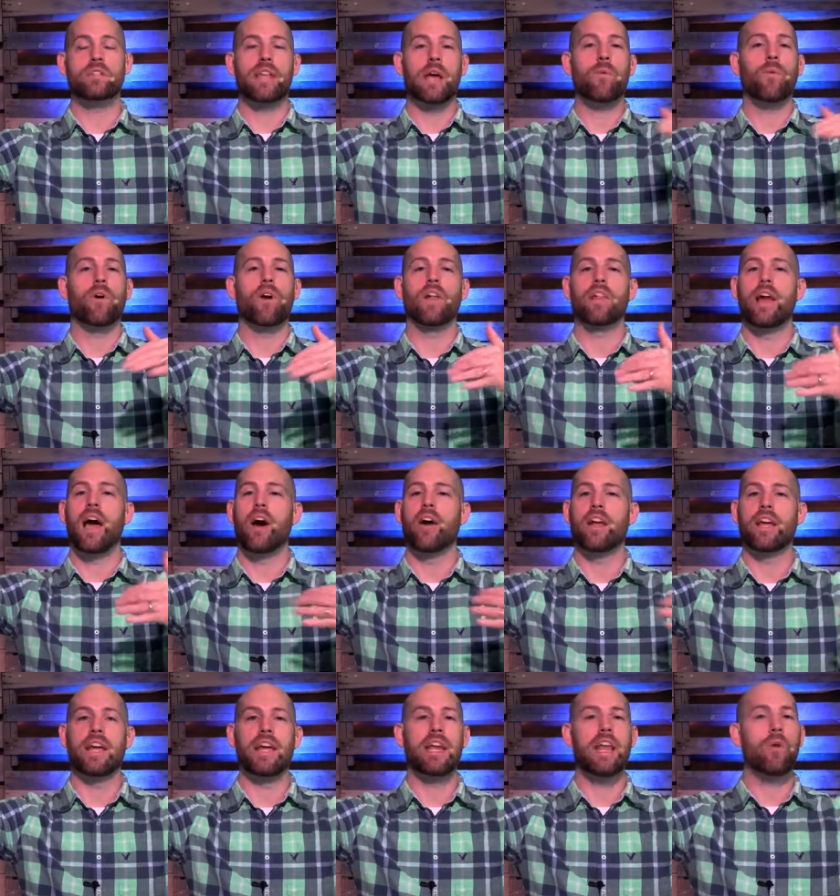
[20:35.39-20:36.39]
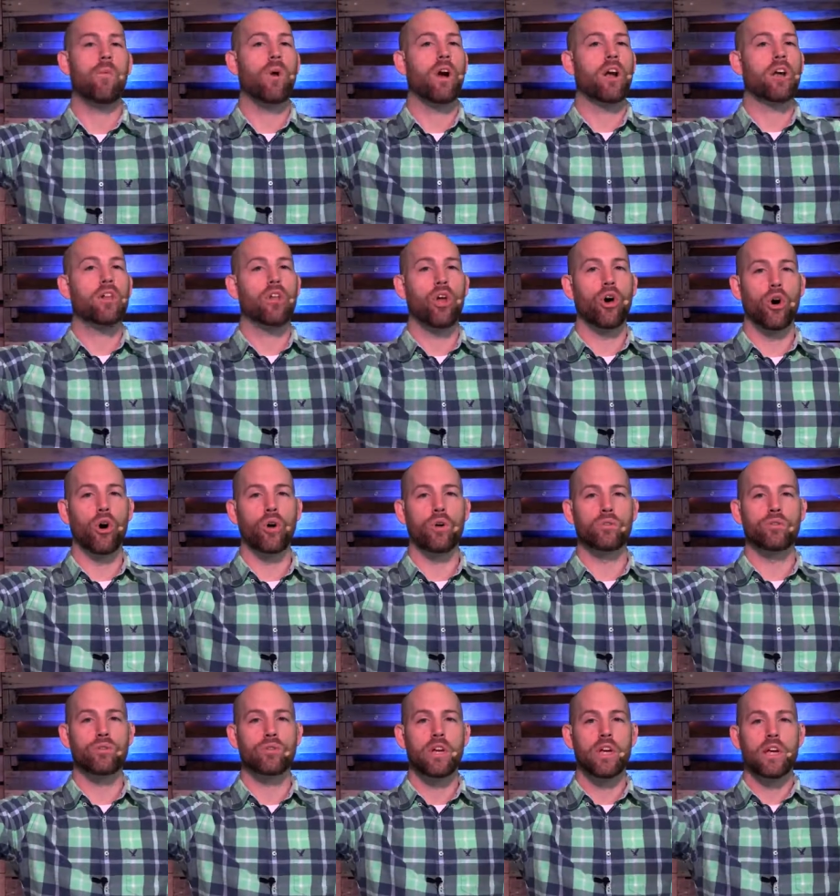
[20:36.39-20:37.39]
they weren't allowed anywhere
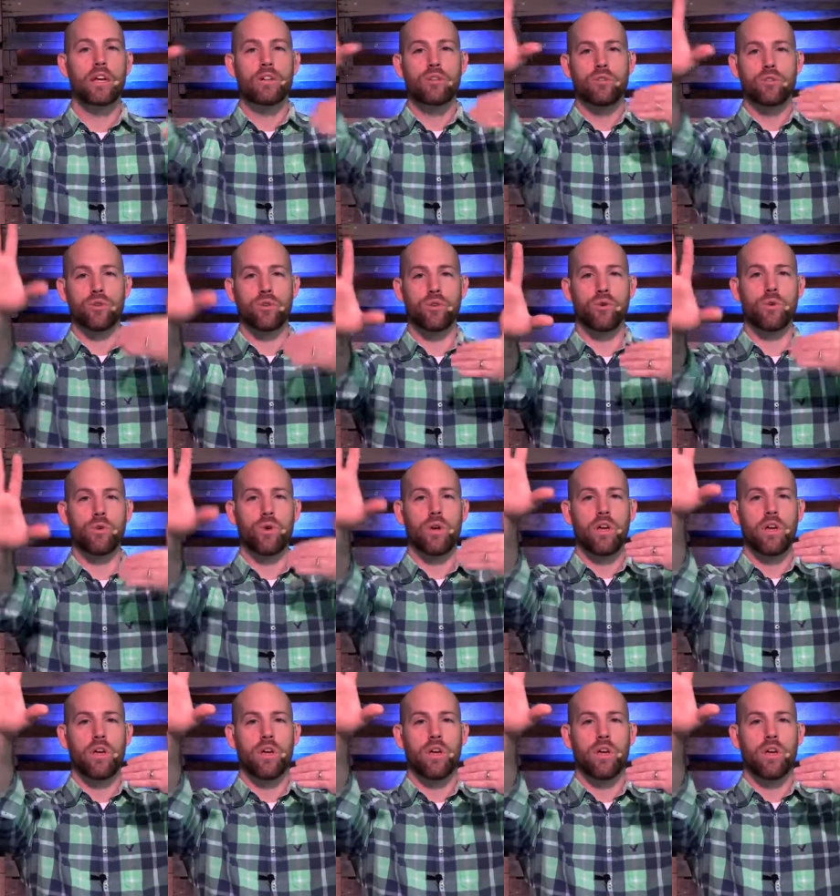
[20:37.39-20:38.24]
close to